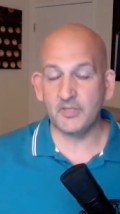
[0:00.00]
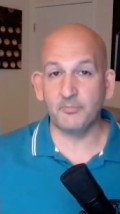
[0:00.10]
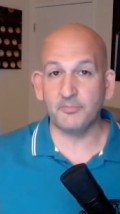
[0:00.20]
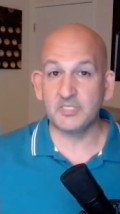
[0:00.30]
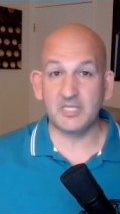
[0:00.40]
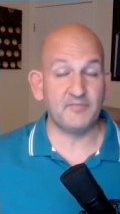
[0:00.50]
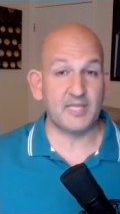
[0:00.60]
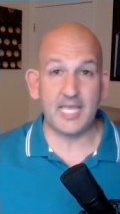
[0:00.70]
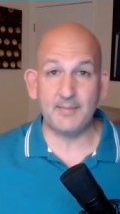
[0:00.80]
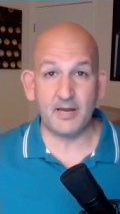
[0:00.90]
of the
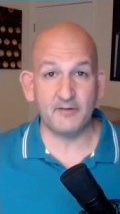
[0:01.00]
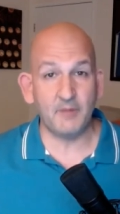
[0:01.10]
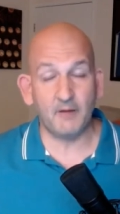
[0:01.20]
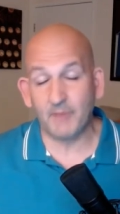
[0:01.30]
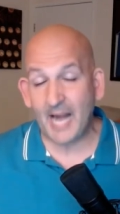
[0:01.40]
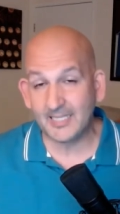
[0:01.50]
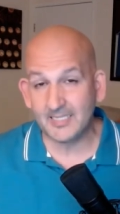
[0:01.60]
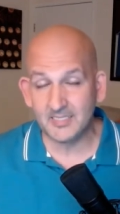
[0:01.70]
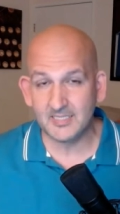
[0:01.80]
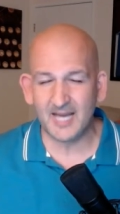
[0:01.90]
stuff that came out of, of
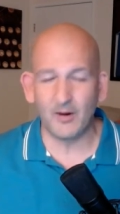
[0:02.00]
practice.